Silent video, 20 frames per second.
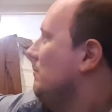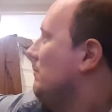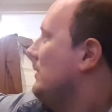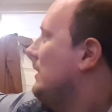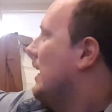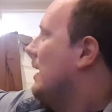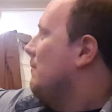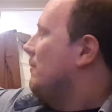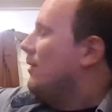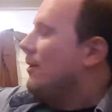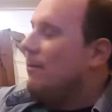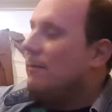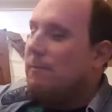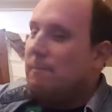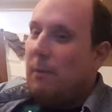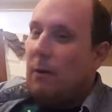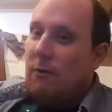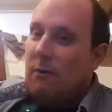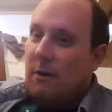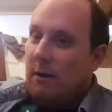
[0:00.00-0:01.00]
GameCube
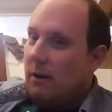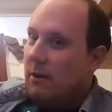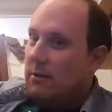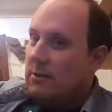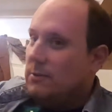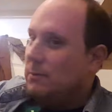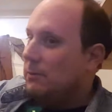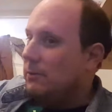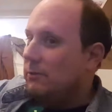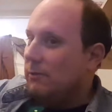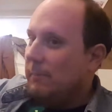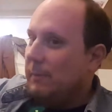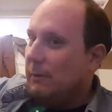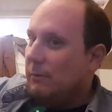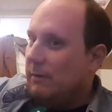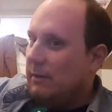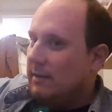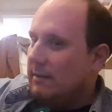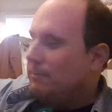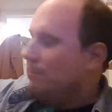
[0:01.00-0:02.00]
bongos, which we're
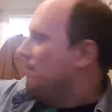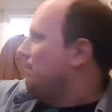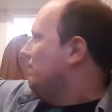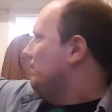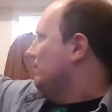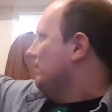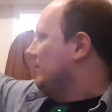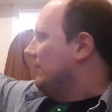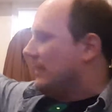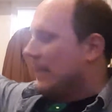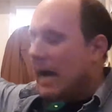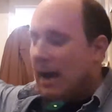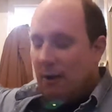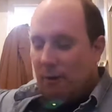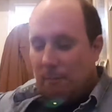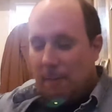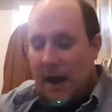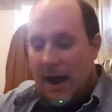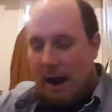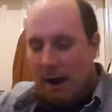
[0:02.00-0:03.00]
building a tower
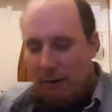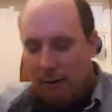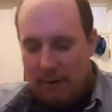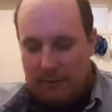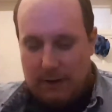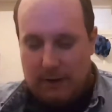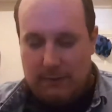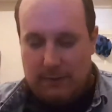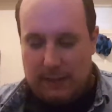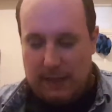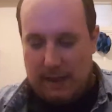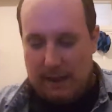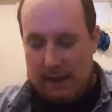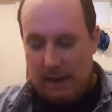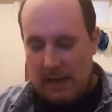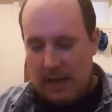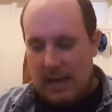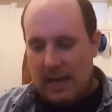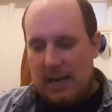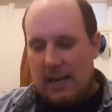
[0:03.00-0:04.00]
of power of over there.
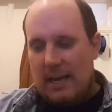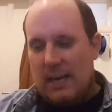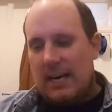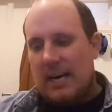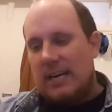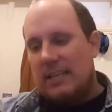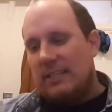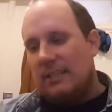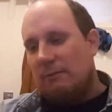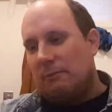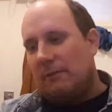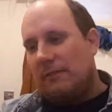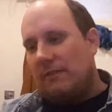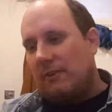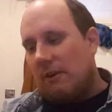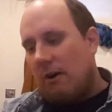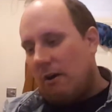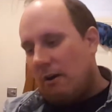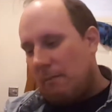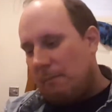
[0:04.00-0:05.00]
So we've
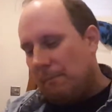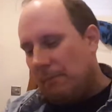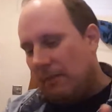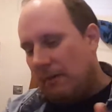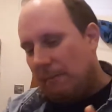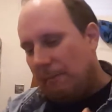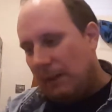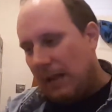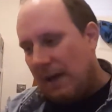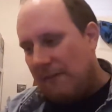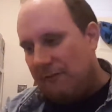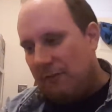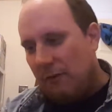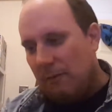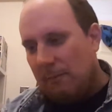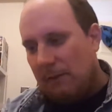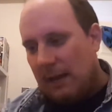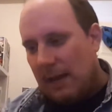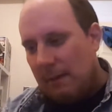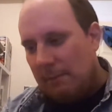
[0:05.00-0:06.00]
got the
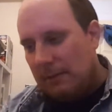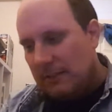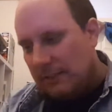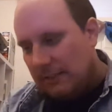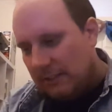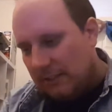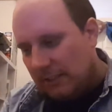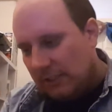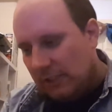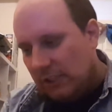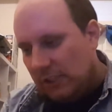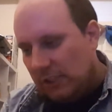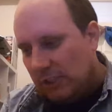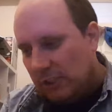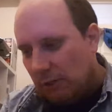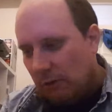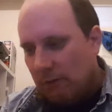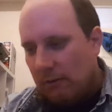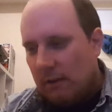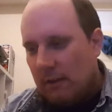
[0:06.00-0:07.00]
platform game. This is a
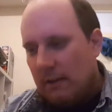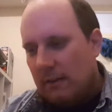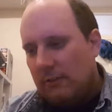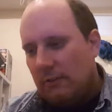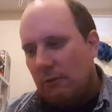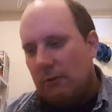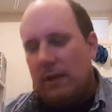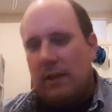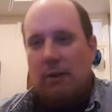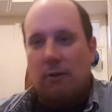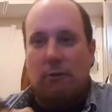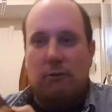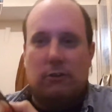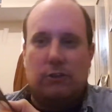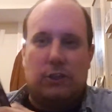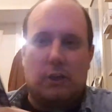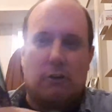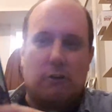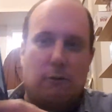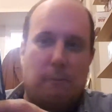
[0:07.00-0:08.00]
Donkey Kong
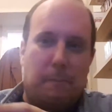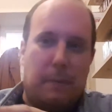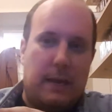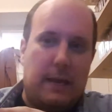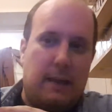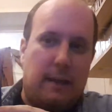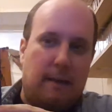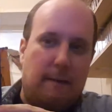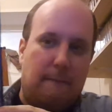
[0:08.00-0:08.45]
Jungle Beat.